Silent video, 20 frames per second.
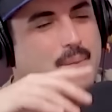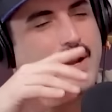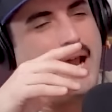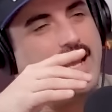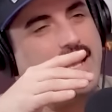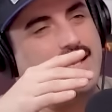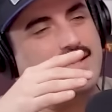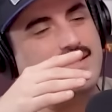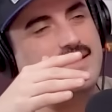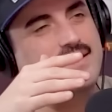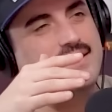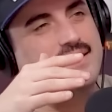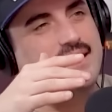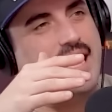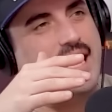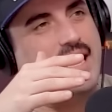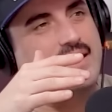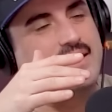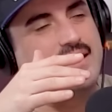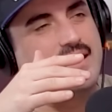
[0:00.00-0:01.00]
I guess it's the
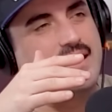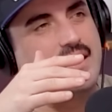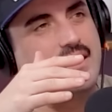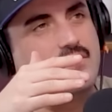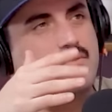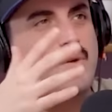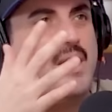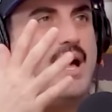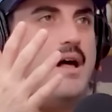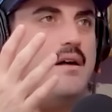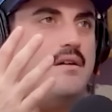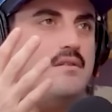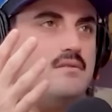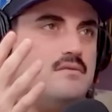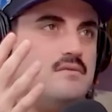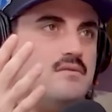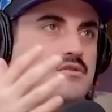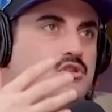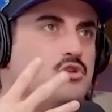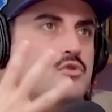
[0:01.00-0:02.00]
idea. Well,
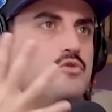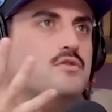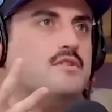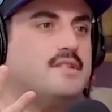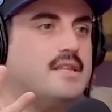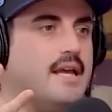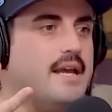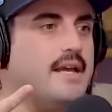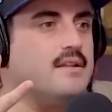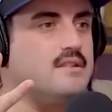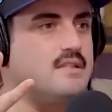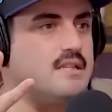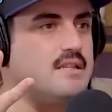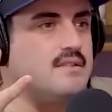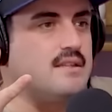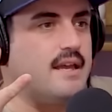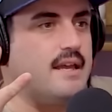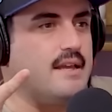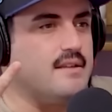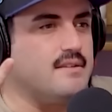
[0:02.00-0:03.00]
use things is
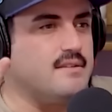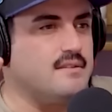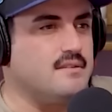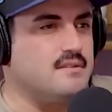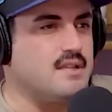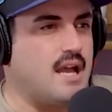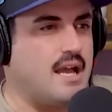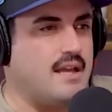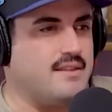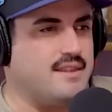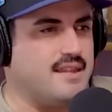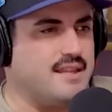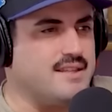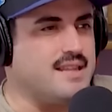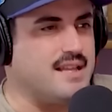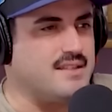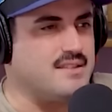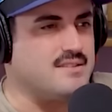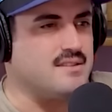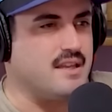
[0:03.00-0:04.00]
like I think
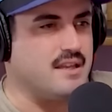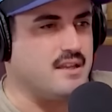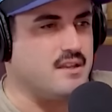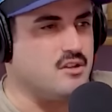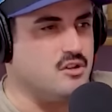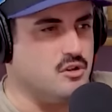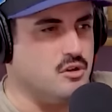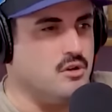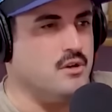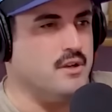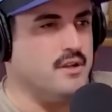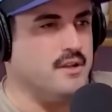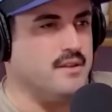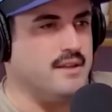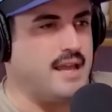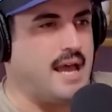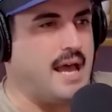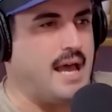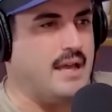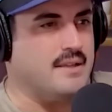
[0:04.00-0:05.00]
that's like good in
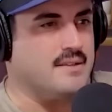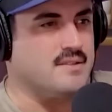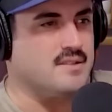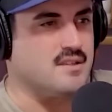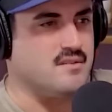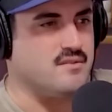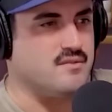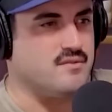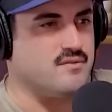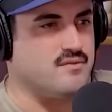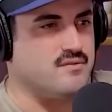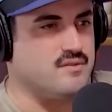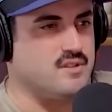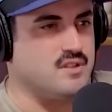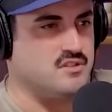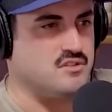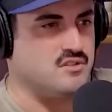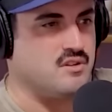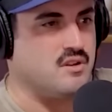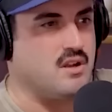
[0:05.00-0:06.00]
the eyes of
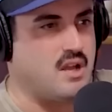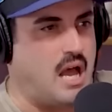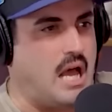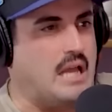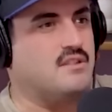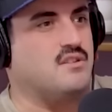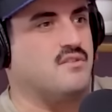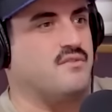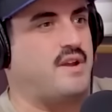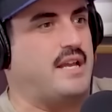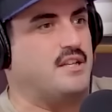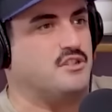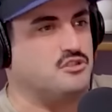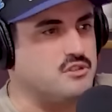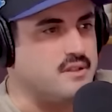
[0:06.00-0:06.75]
cons- conservation.